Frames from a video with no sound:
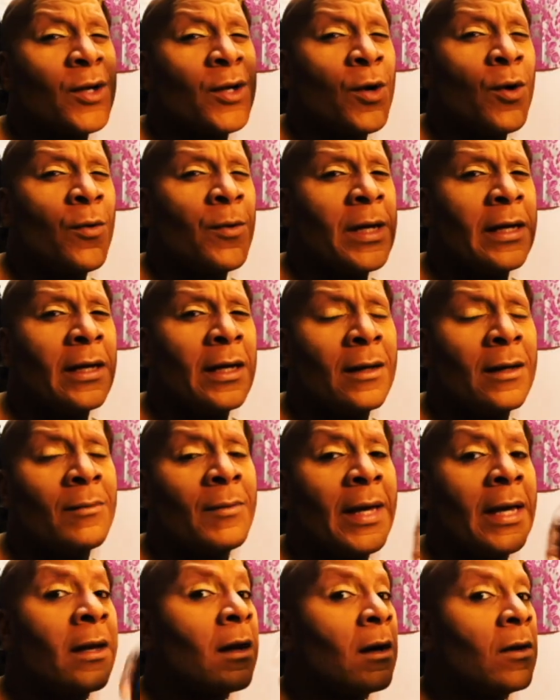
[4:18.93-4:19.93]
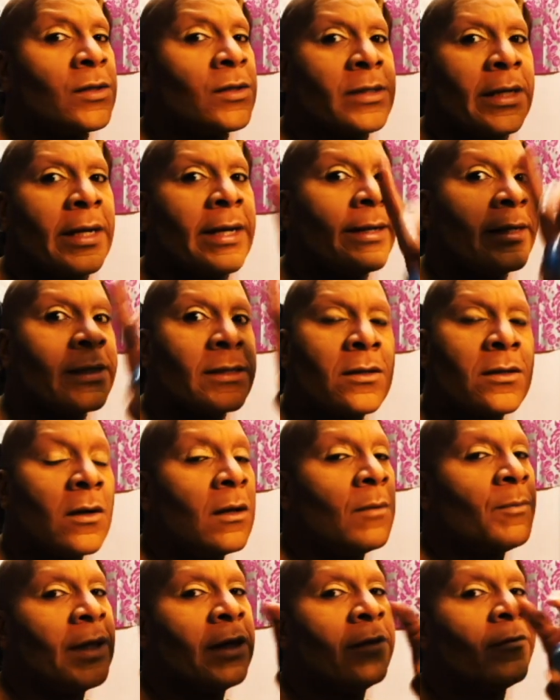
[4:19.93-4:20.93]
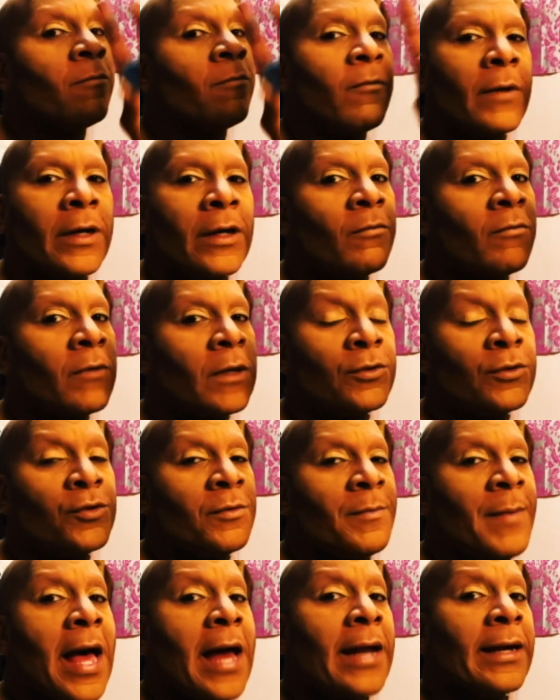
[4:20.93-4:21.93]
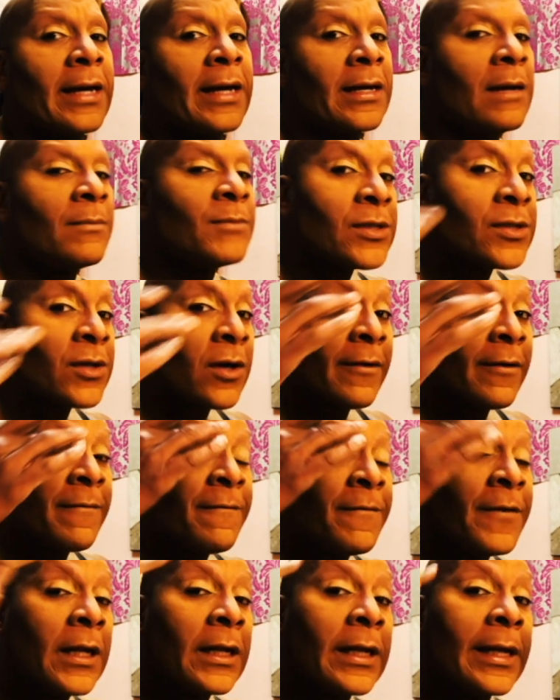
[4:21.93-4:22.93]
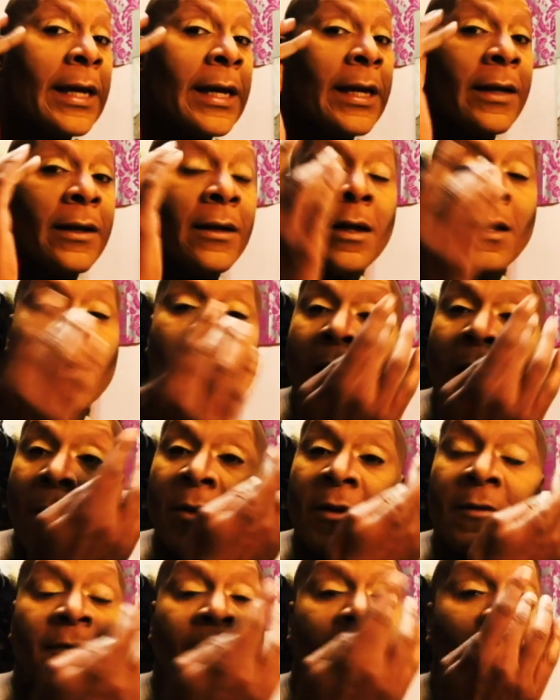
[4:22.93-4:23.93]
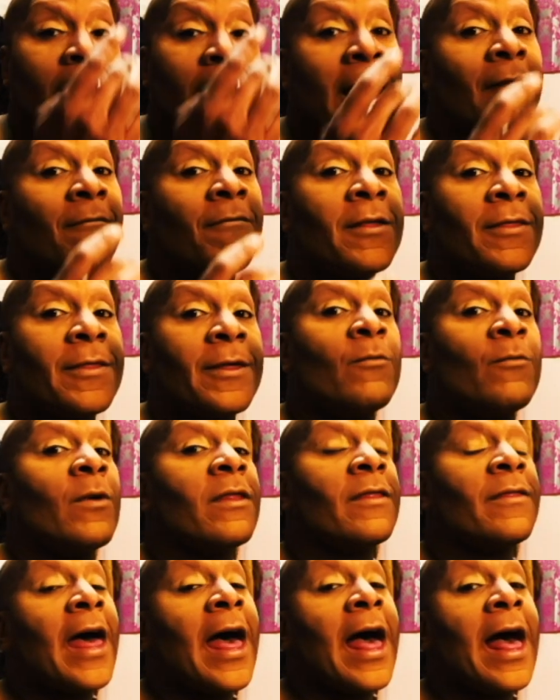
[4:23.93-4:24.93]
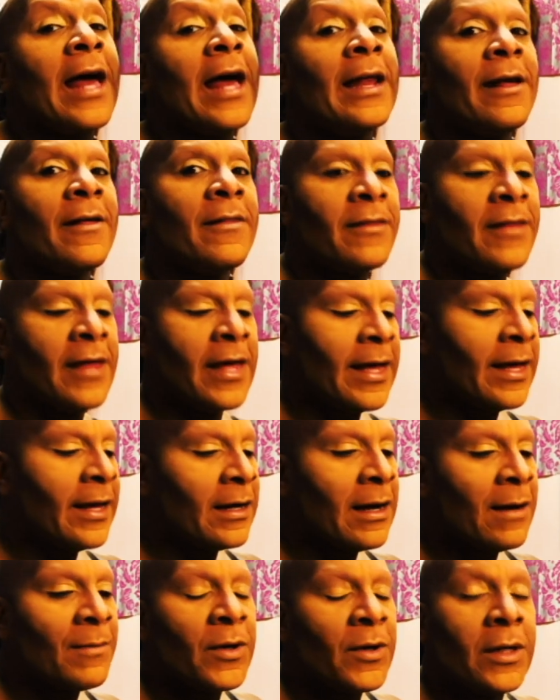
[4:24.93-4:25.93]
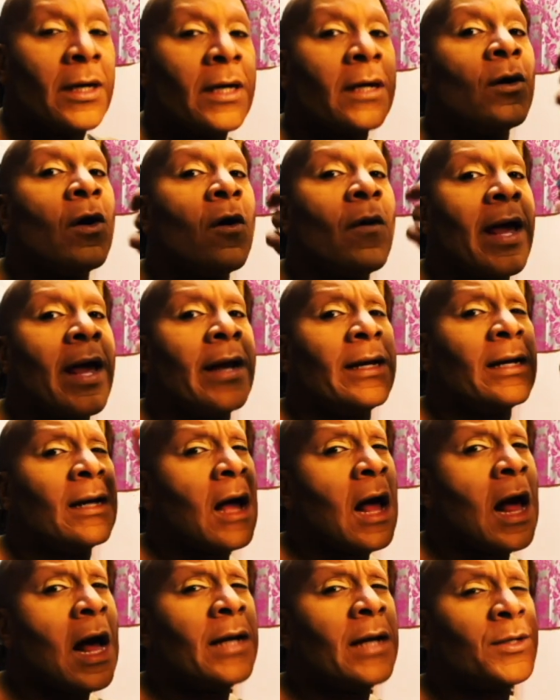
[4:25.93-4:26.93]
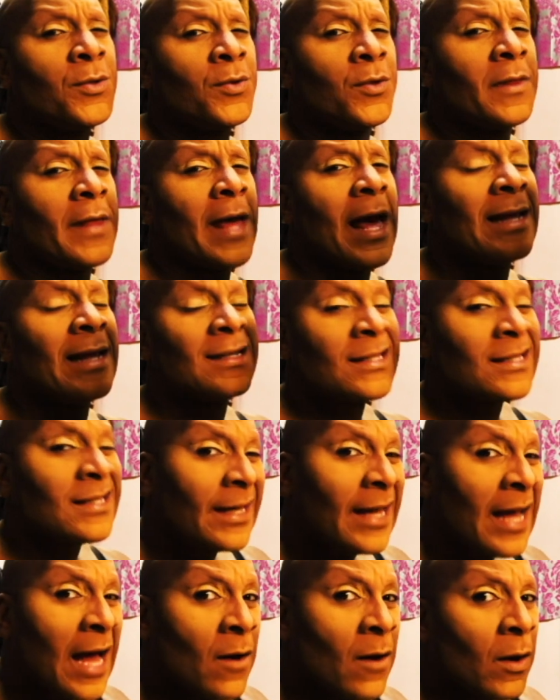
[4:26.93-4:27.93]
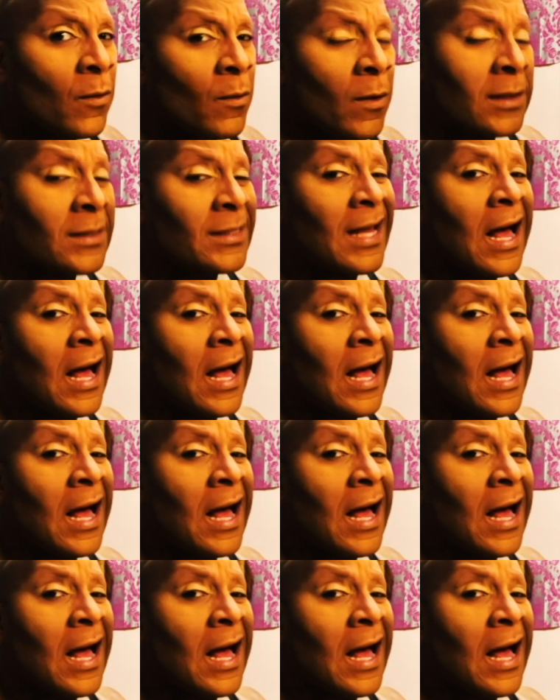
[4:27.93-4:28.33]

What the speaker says: a cream. It goes in. It's gonna be real, real dramatic, and I'm just gonna fill in. I'm gonna fill in everything with that, and then I'm gonna go ahead and contour that and see how it works